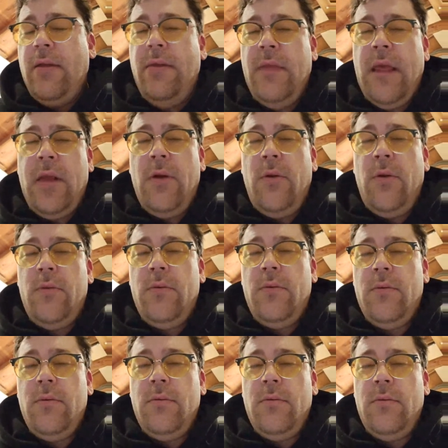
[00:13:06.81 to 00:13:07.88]
they don't
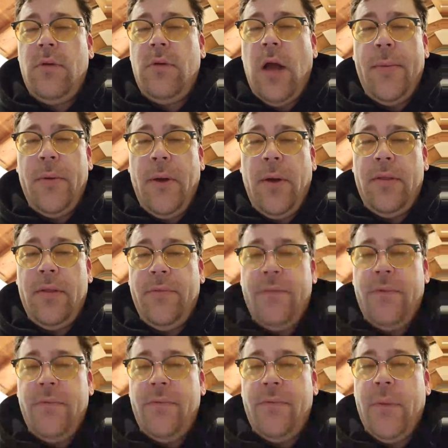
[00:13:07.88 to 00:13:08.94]
copyright the
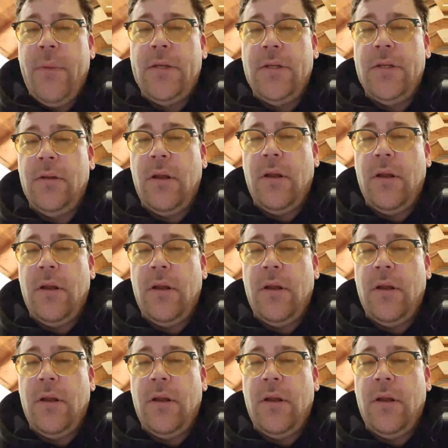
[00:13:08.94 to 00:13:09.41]
information.